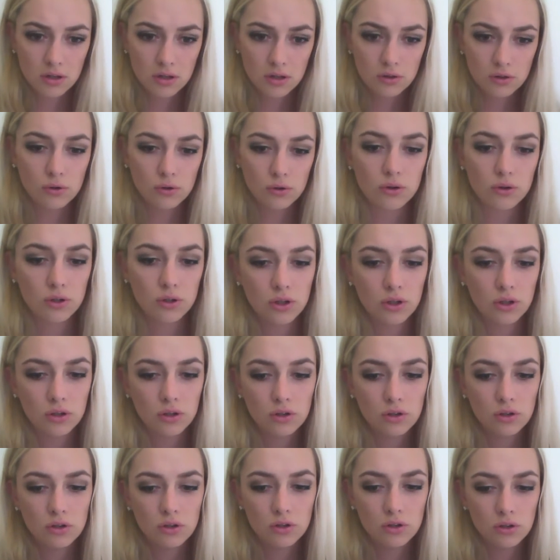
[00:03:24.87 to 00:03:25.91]
Look,
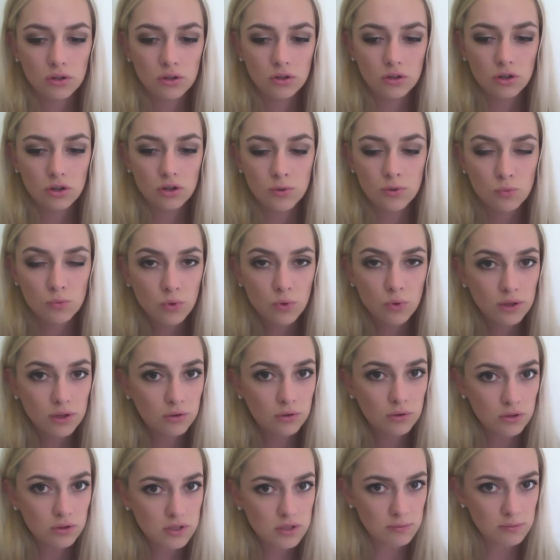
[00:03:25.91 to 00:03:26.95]
you've been real
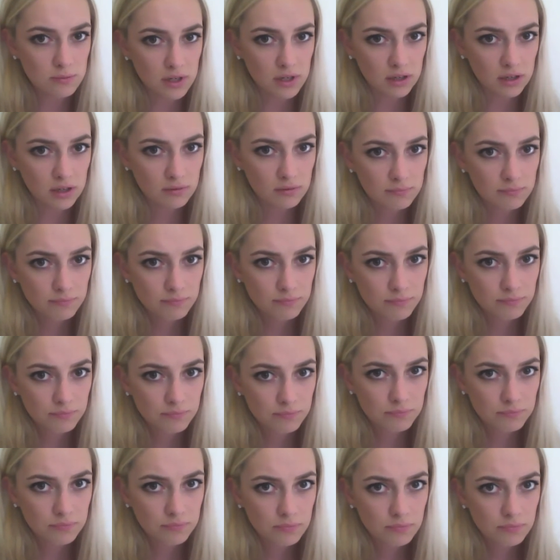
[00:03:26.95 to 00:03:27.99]
good to me.
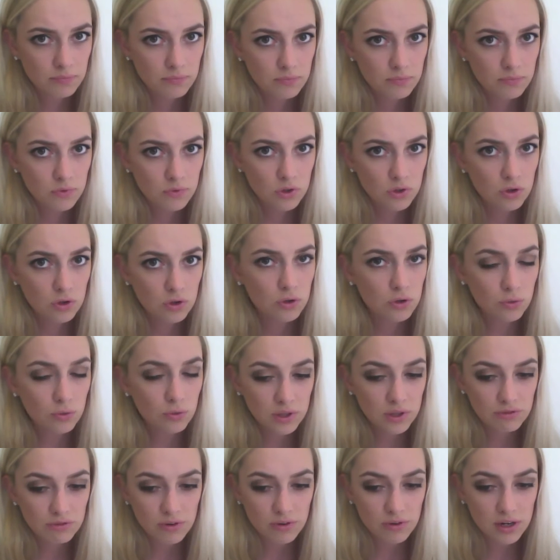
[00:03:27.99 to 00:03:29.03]
You're the
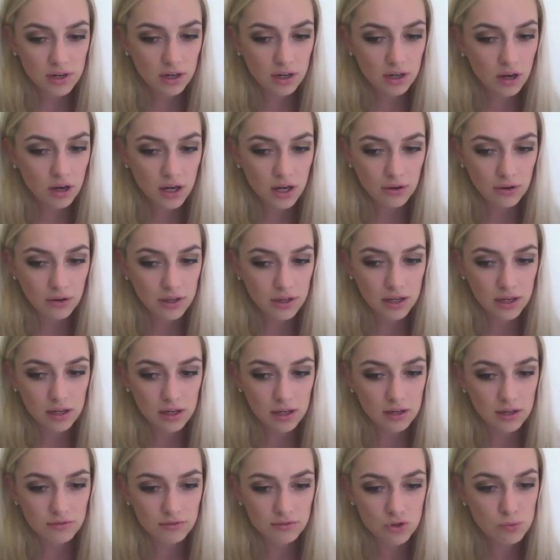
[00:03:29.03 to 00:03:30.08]
only friend I got out here, and
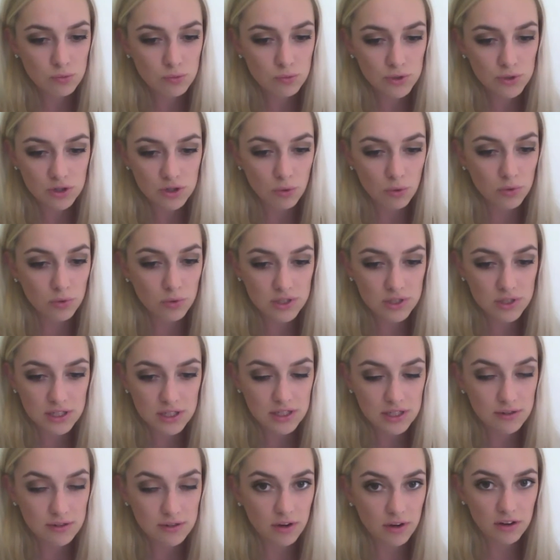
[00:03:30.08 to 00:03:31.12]
if troopers got
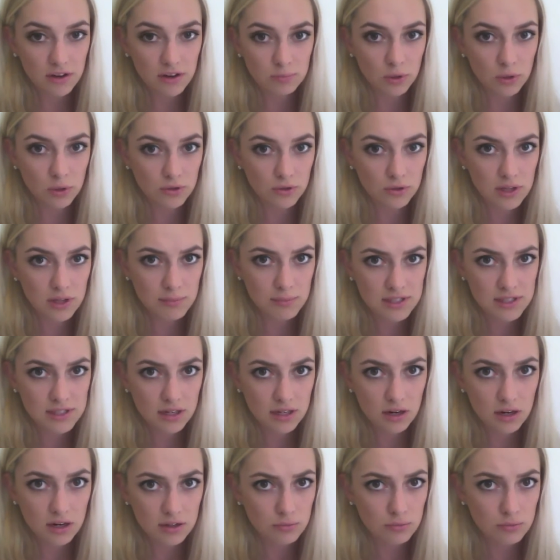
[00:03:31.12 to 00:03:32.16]
165 blocked, that means I
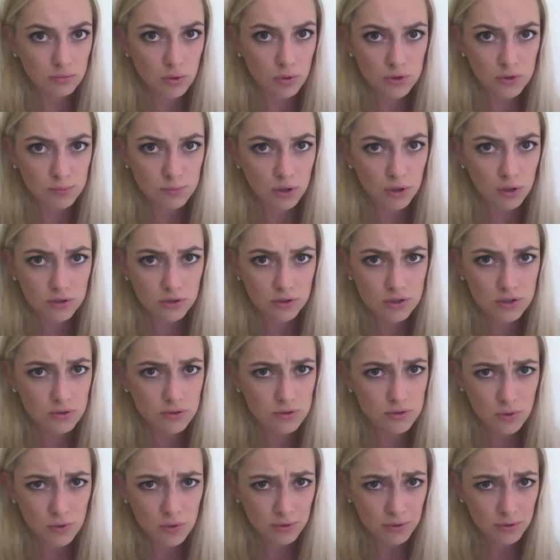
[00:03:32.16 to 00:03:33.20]
got other roads blocked too,
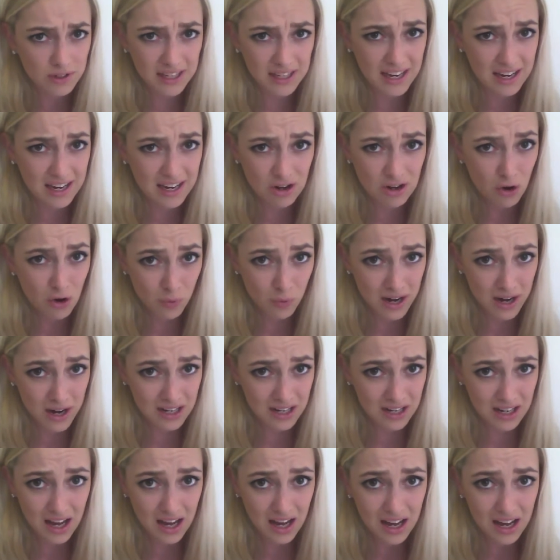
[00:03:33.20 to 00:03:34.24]
so I'm not going to get nowhere in a
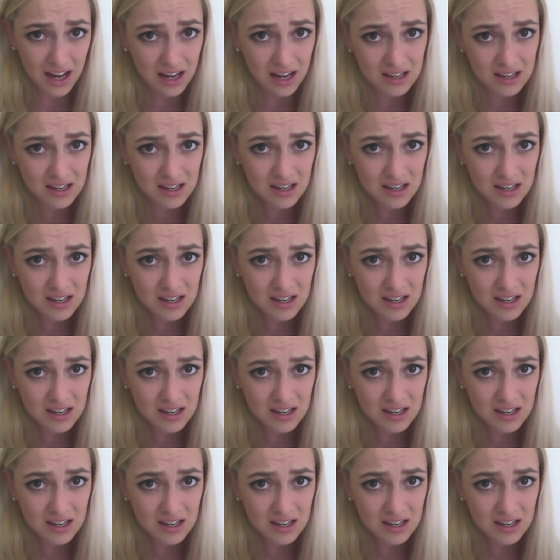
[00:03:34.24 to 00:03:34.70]
car.